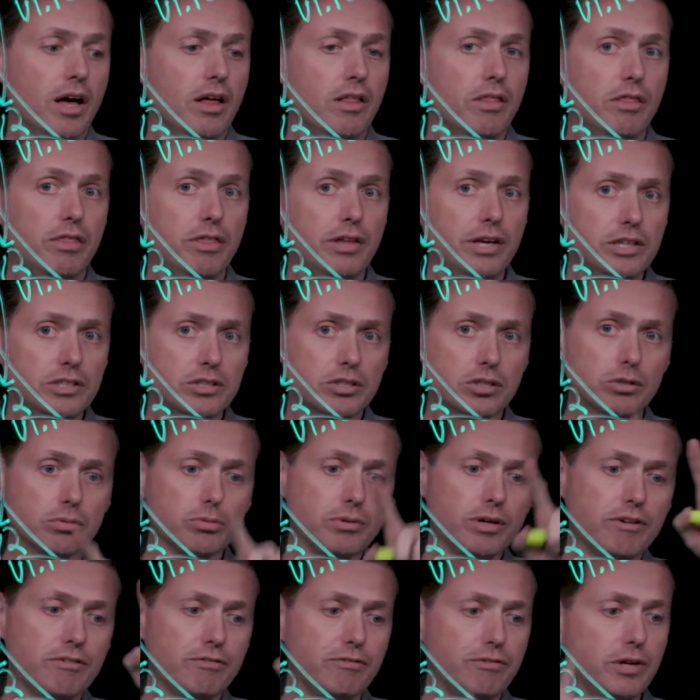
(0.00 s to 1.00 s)
These
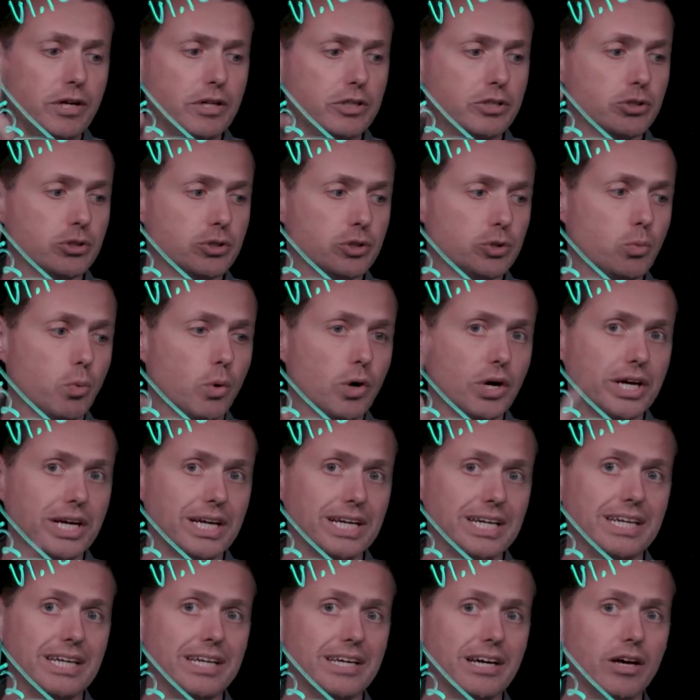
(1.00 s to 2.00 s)
three features
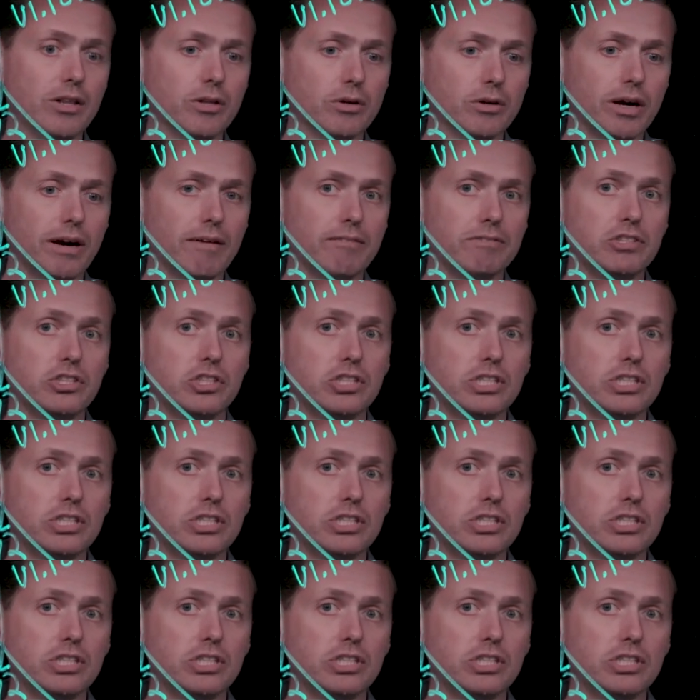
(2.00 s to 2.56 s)
working together have